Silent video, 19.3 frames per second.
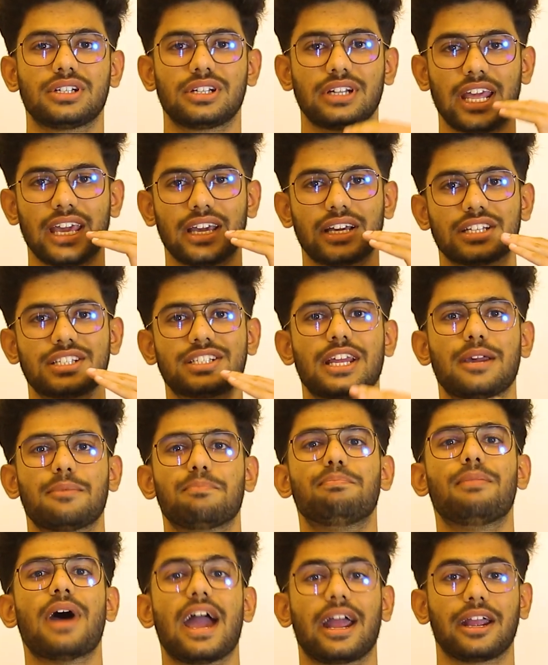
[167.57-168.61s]
take a
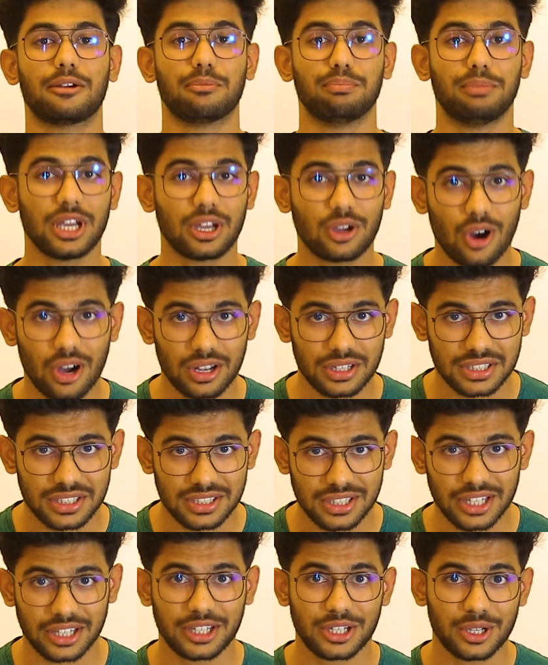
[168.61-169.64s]
step back, because
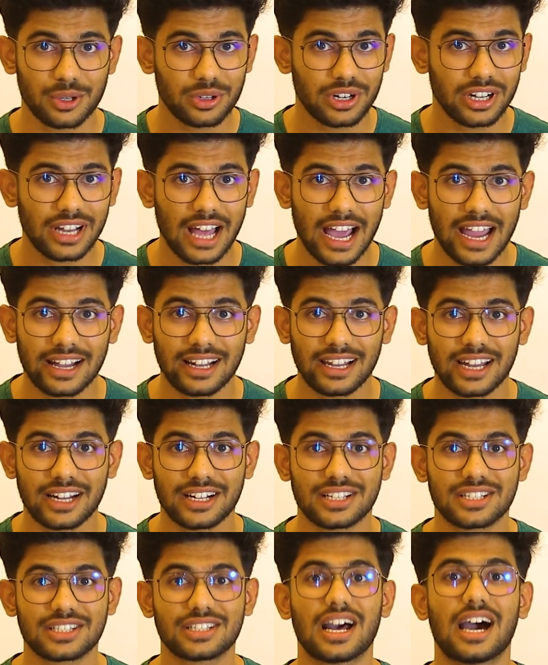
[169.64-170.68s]
the Kuril
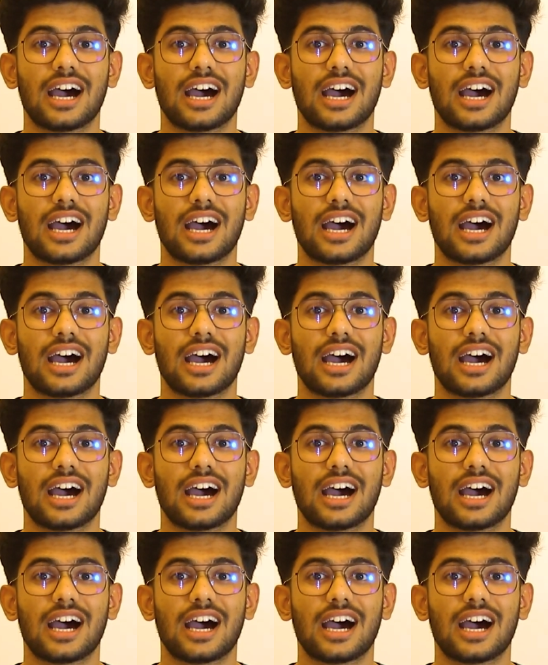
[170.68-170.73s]
Islands